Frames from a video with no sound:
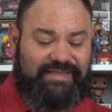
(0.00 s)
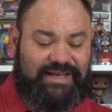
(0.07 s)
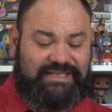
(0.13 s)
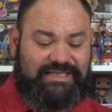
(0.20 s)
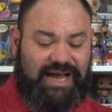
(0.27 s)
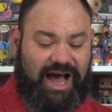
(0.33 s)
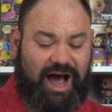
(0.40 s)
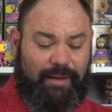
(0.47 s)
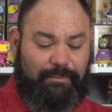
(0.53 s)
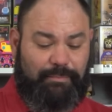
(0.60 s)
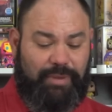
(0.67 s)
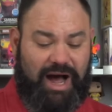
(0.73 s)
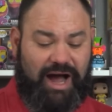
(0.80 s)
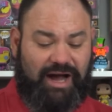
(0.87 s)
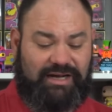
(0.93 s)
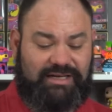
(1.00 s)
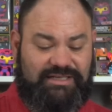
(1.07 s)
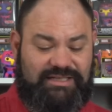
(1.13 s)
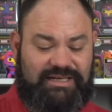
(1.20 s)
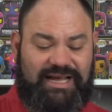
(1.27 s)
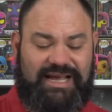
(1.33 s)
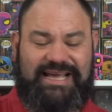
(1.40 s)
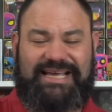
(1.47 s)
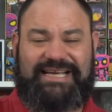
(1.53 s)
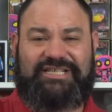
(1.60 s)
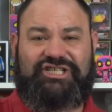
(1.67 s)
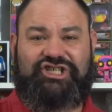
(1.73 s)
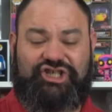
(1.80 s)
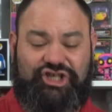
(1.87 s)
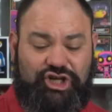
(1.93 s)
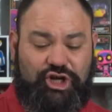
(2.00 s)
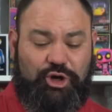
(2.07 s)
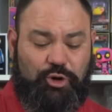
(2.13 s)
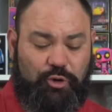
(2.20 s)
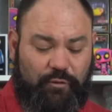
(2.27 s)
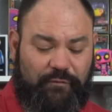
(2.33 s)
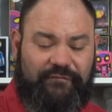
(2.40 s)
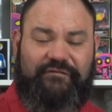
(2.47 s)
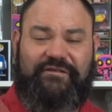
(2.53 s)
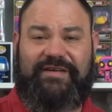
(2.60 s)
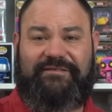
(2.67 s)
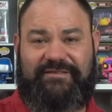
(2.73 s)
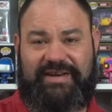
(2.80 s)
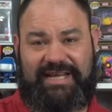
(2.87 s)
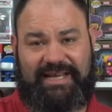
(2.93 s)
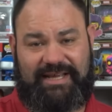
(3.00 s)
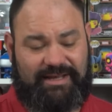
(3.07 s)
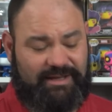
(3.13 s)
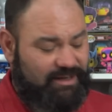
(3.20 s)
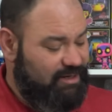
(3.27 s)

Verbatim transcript: The top box is $250.